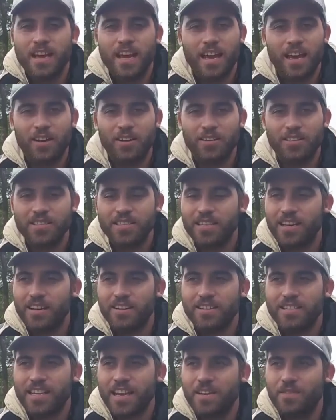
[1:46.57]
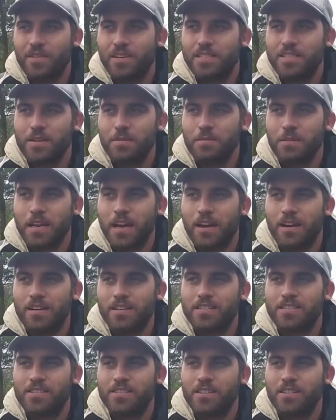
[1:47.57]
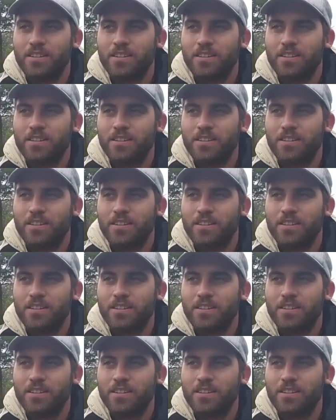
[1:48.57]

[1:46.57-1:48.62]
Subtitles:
and I was having some doubts.